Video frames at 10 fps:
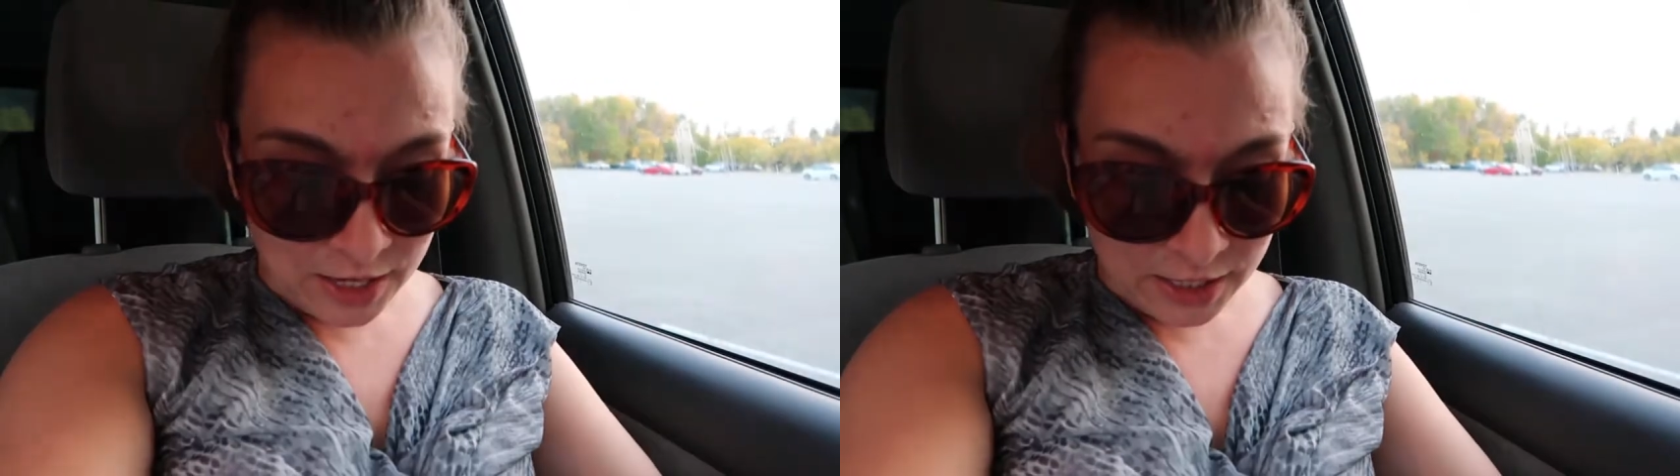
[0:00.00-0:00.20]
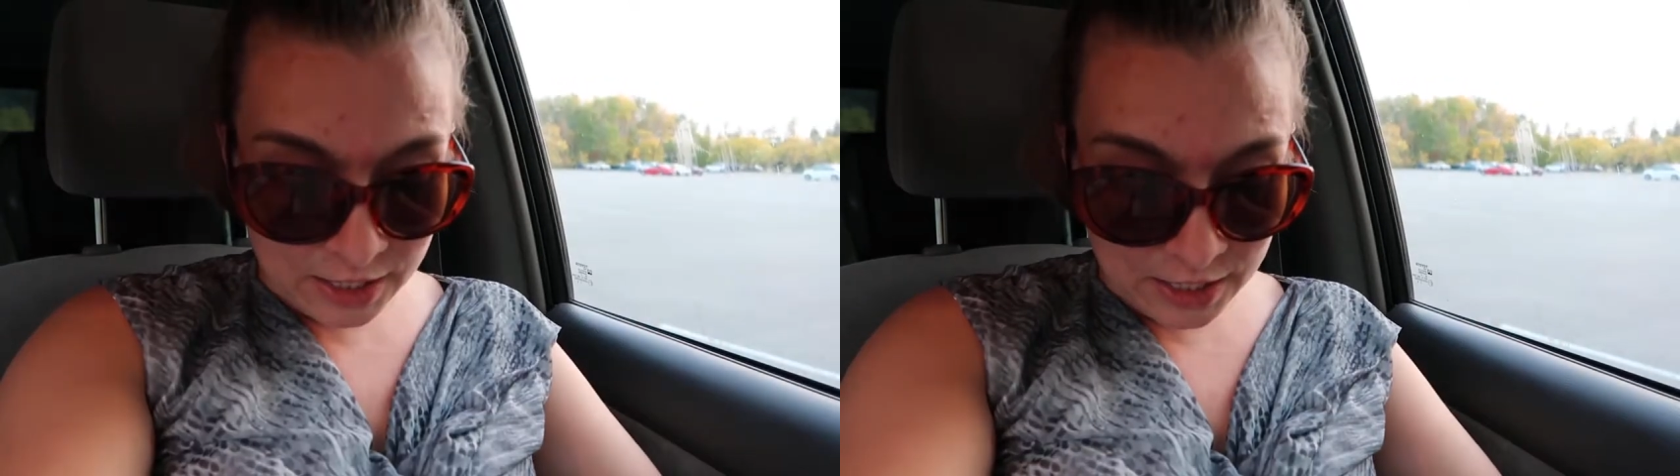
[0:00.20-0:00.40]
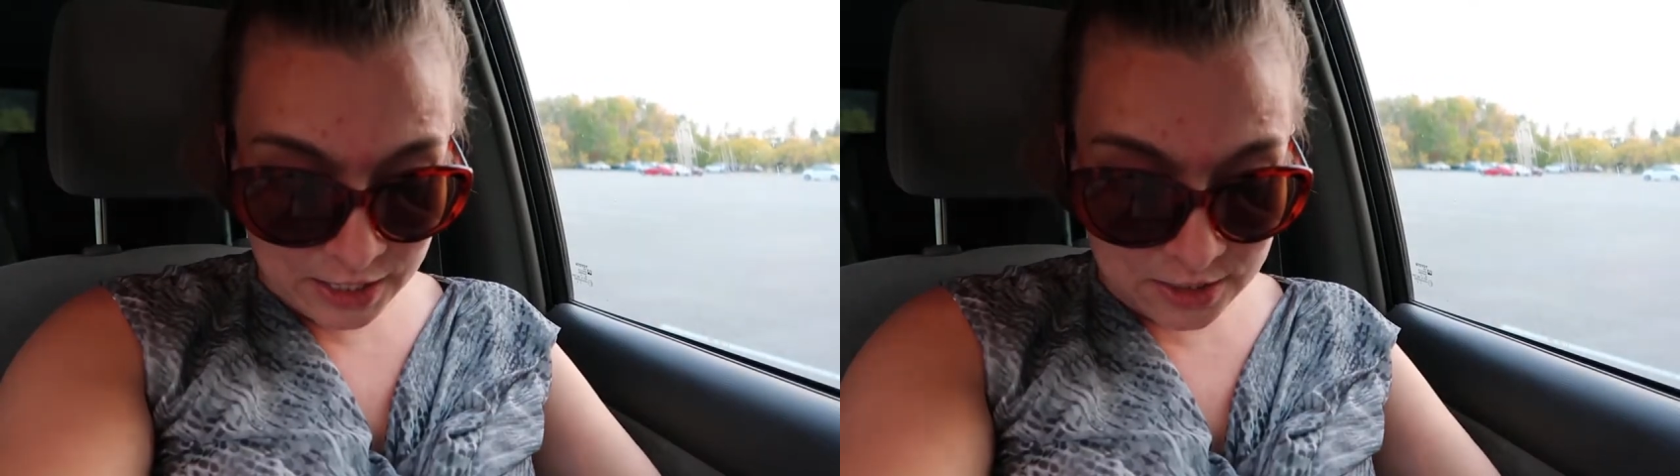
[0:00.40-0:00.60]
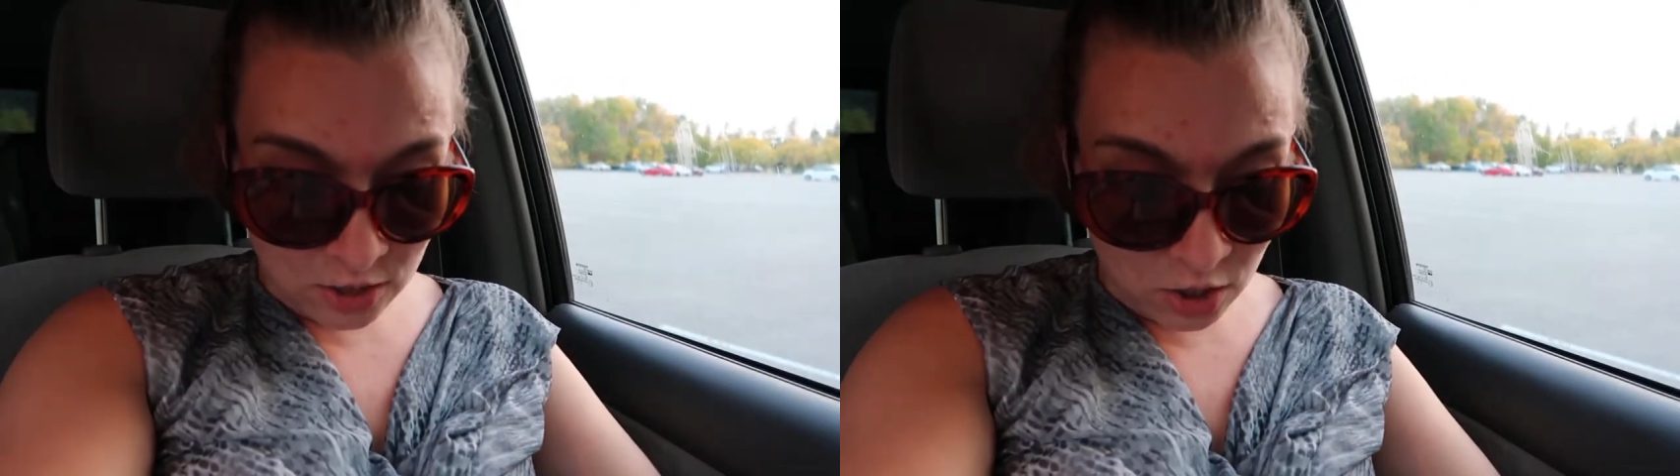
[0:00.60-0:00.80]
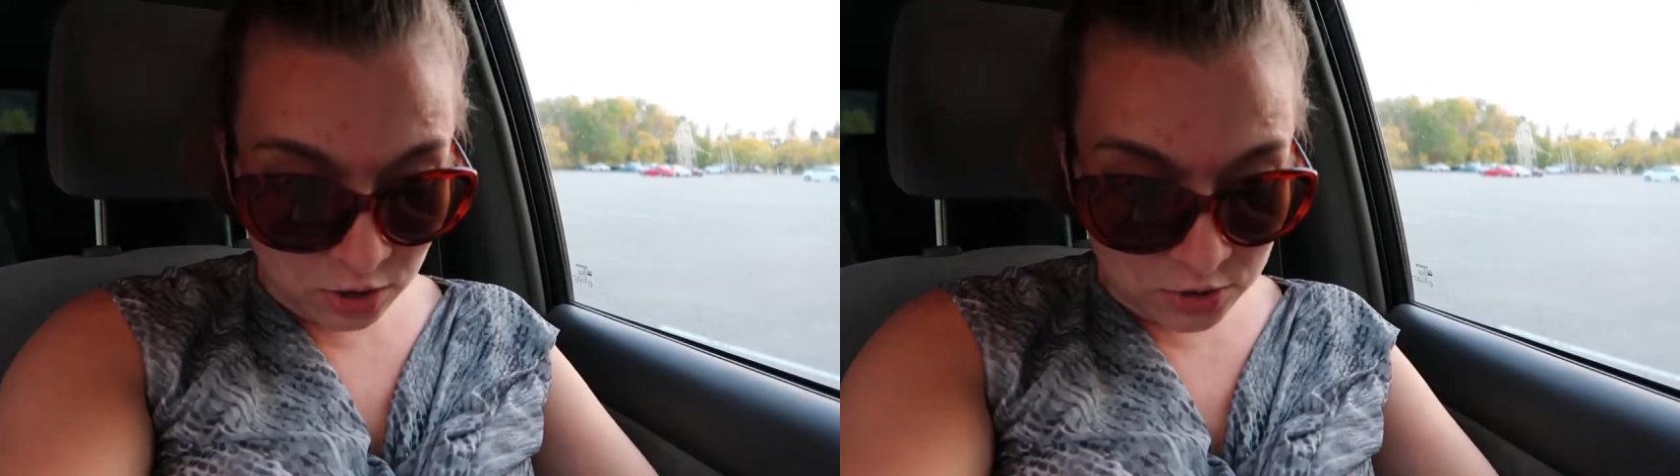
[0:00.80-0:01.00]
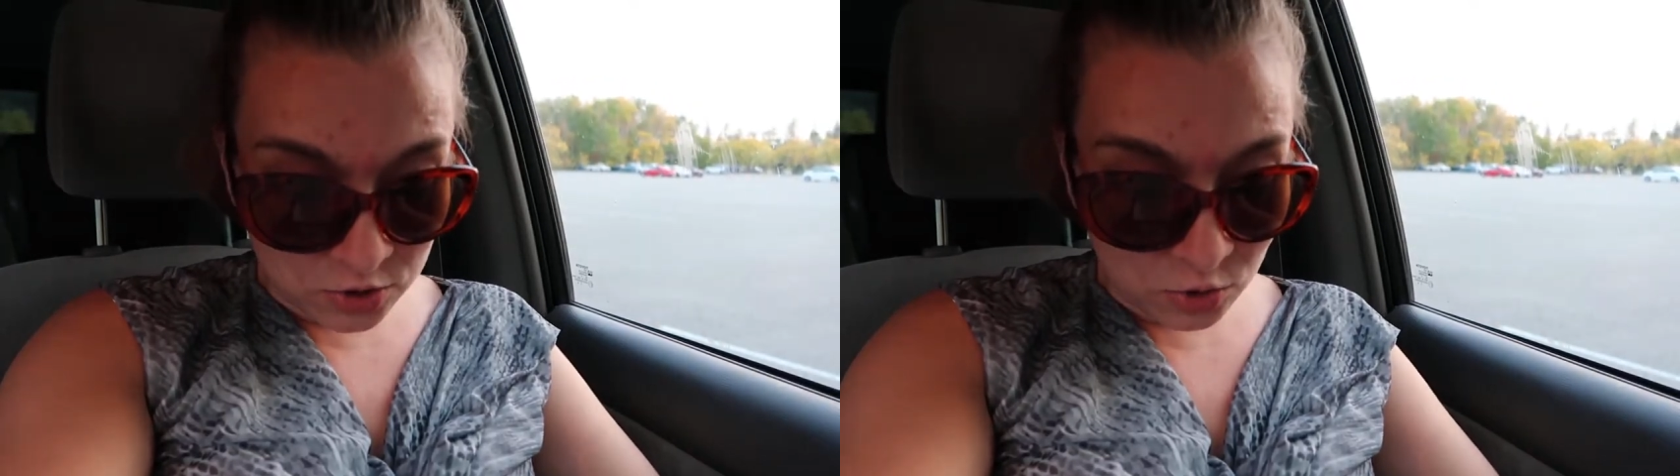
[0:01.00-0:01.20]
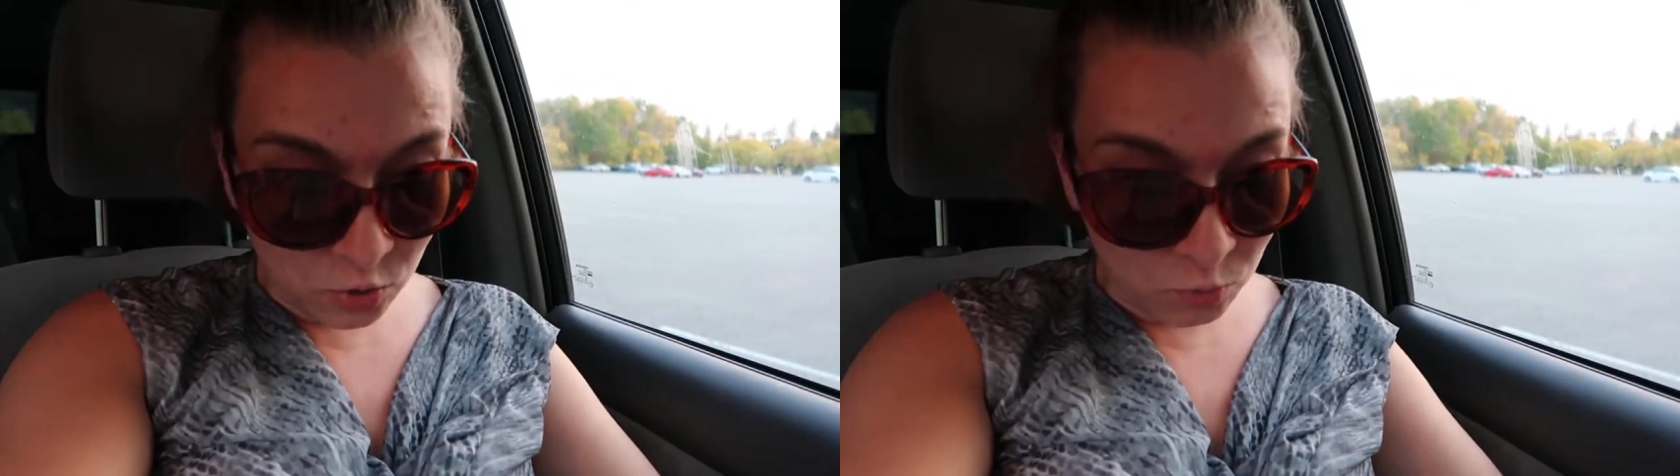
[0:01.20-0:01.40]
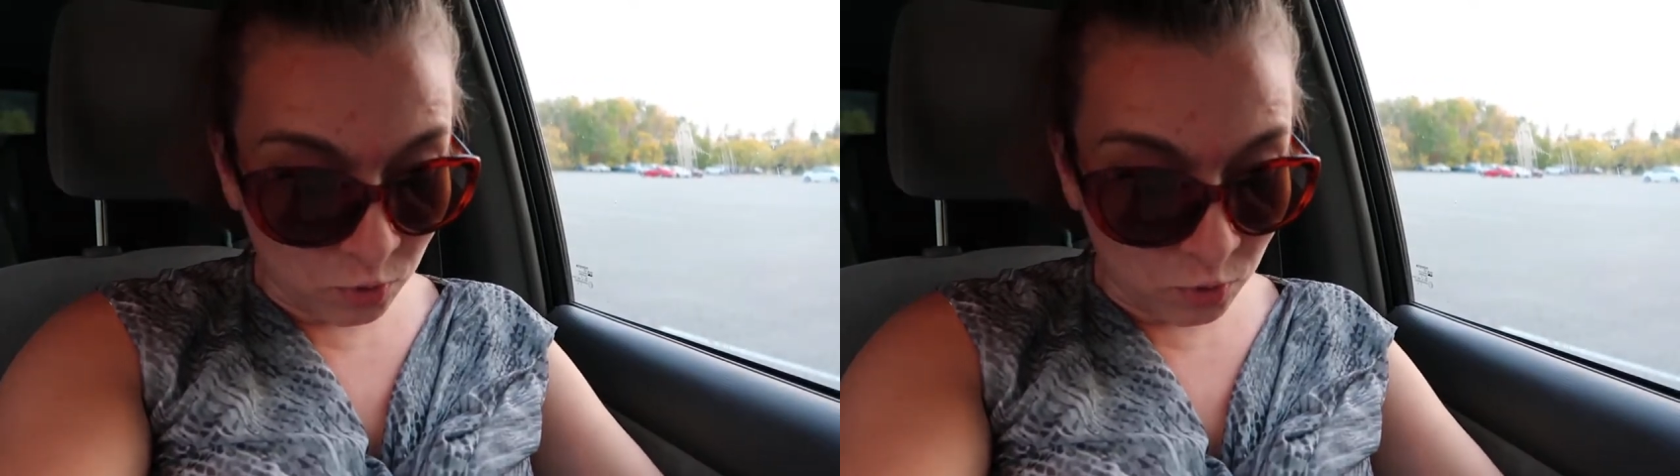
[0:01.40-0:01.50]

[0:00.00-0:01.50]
He is also